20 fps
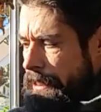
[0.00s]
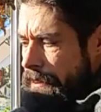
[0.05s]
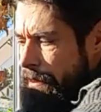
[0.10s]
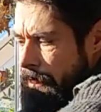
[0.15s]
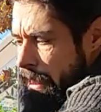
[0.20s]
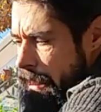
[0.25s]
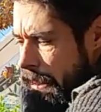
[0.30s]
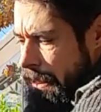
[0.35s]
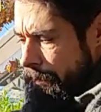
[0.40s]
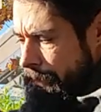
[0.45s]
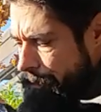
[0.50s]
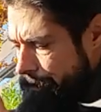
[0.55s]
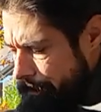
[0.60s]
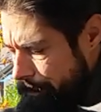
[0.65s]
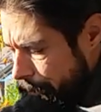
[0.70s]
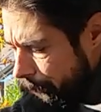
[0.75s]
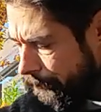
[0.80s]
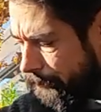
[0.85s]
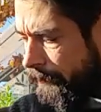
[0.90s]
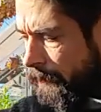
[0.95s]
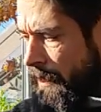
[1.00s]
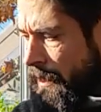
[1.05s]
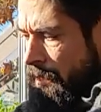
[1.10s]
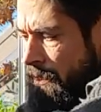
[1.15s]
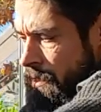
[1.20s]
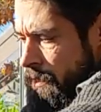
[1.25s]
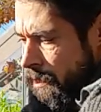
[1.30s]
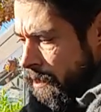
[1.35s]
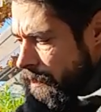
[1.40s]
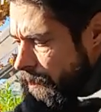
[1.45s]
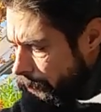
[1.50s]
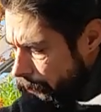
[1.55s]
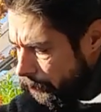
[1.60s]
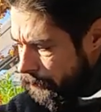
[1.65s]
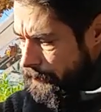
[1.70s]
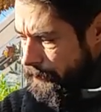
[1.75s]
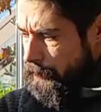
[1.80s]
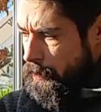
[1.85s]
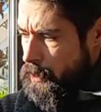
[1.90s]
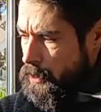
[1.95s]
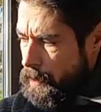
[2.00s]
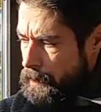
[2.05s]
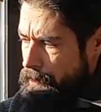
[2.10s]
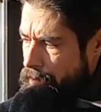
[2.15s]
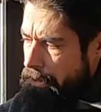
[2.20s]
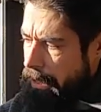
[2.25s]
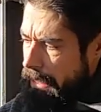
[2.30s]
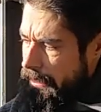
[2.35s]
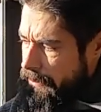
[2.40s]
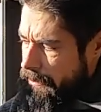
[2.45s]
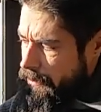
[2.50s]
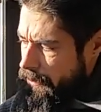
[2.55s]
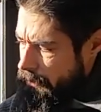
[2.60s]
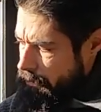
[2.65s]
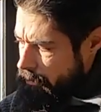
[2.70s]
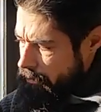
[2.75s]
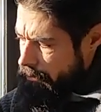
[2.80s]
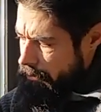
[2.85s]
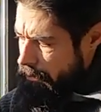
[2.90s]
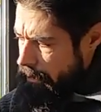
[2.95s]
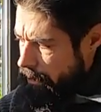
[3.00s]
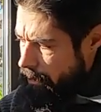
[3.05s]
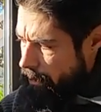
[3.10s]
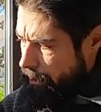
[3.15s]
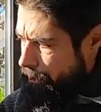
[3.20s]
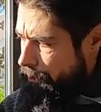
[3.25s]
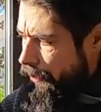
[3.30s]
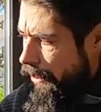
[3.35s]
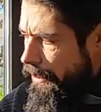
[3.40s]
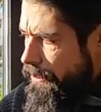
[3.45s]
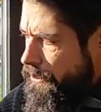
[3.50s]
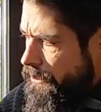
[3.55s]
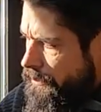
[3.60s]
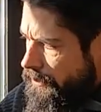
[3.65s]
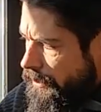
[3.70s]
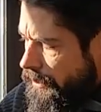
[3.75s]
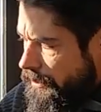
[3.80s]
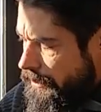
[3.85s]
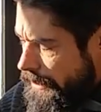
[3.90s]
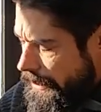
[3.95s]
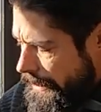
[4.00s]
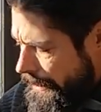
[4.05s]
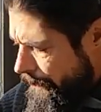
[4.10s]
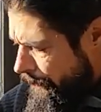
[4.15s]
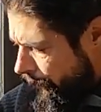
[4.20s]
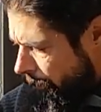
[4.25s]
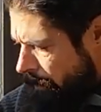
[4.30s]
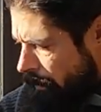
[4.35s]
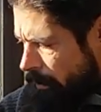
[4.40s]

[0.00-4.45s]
easily to compress. You can see the compression already.